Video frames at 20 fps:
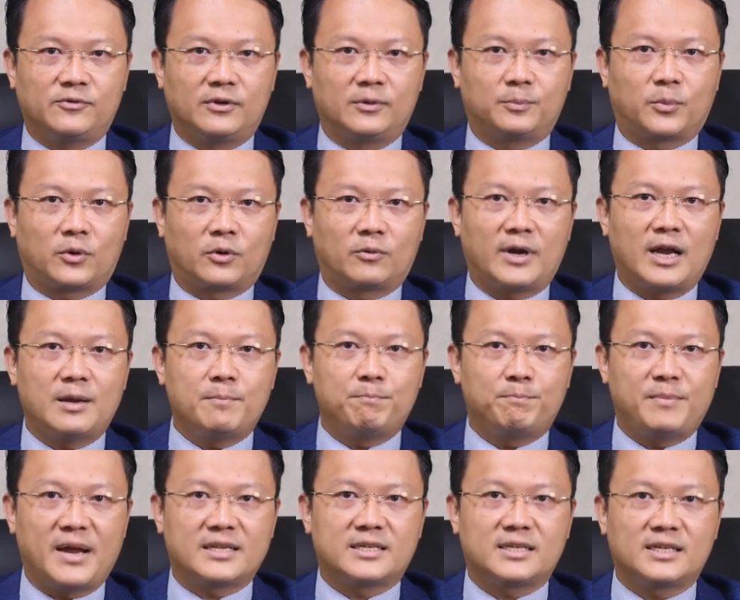will
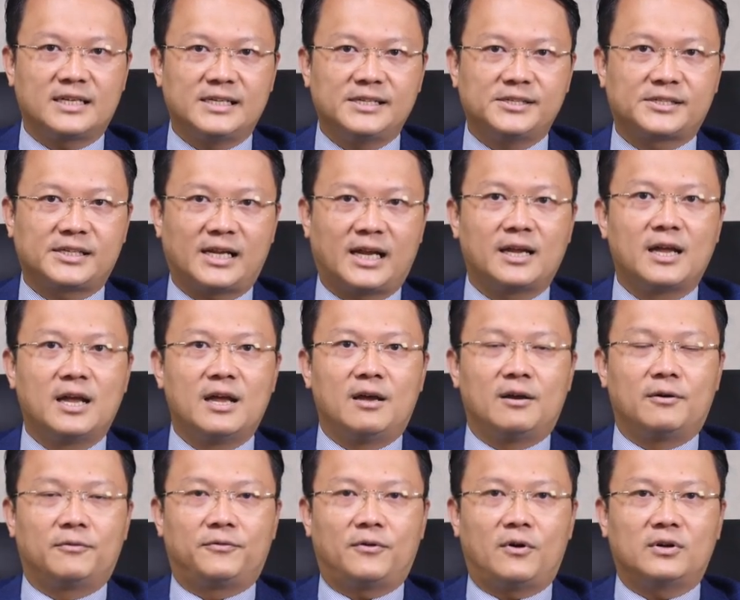provide better insight
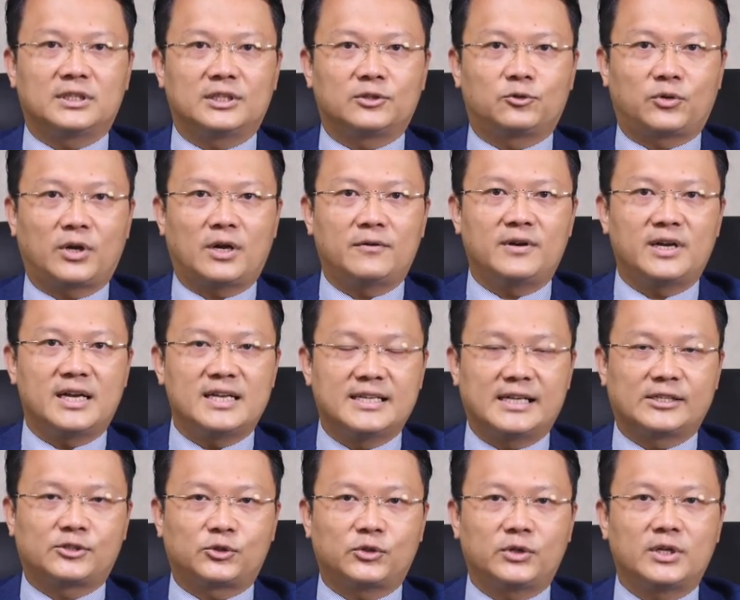for the travel
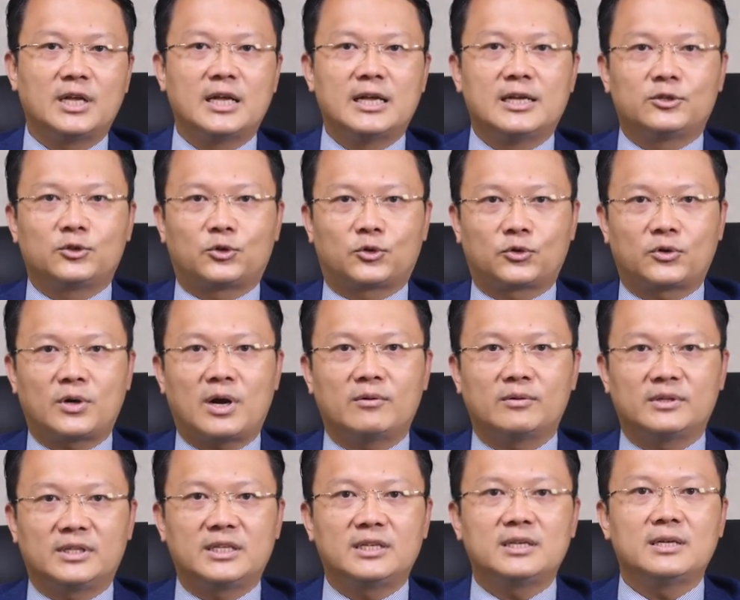industry
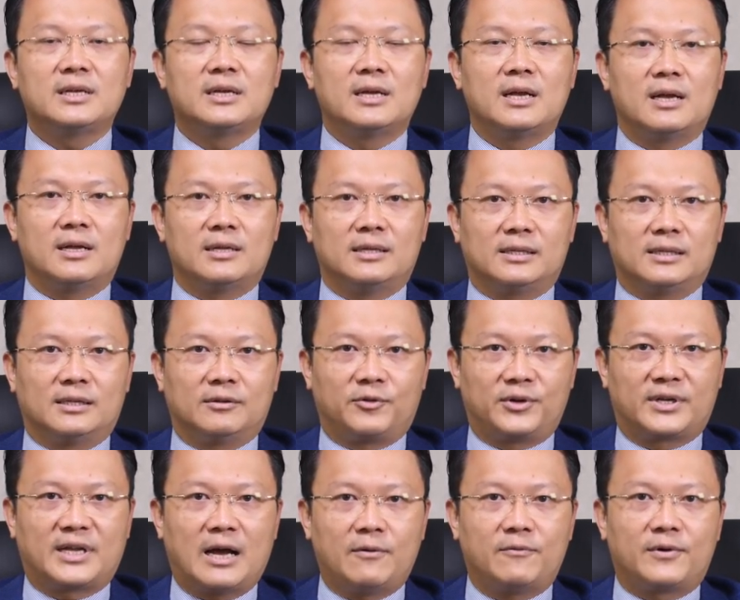throughout the
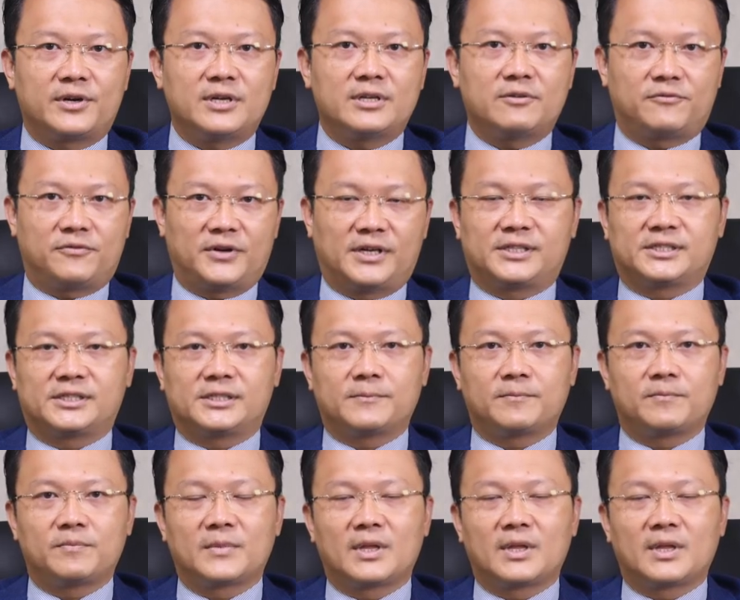recovery phase.